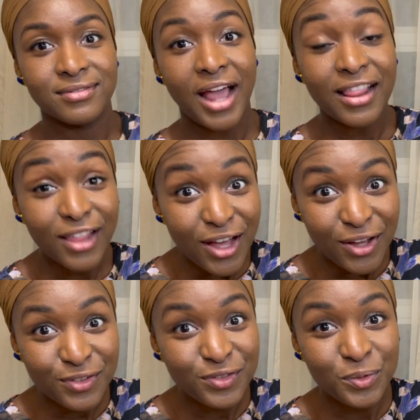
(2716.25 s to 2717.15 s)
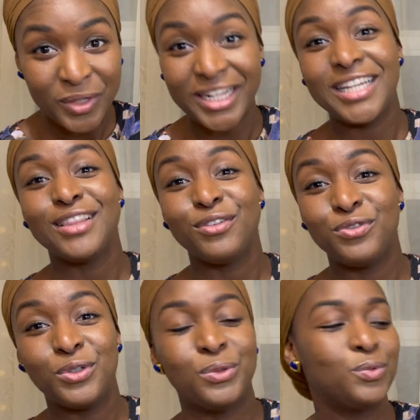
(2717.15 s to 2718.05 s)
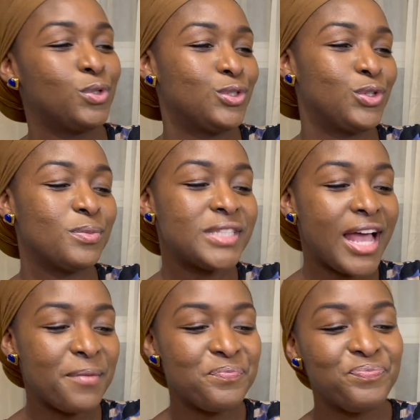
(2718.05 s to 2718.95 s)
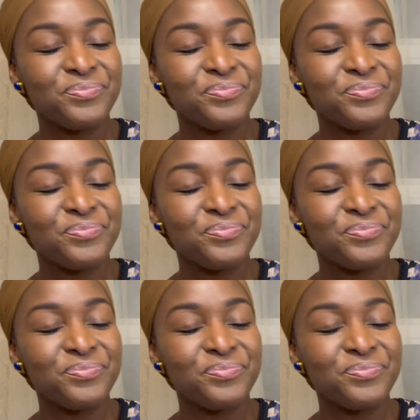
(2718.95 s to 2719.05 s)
I love when I get the full wardrobe set.